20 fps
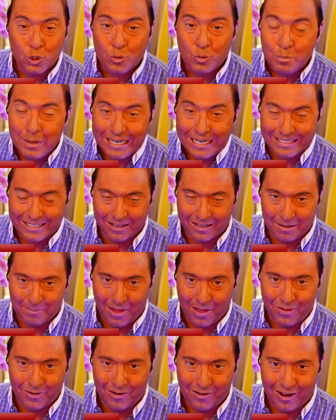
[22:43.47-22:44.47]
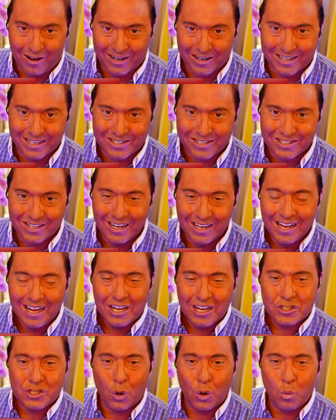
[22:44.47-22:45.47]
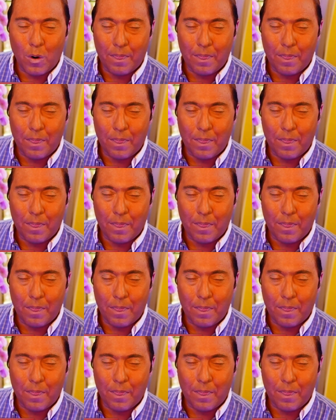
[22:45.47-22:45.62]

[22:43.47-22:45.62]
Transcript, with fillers: They don't meet in the month of August.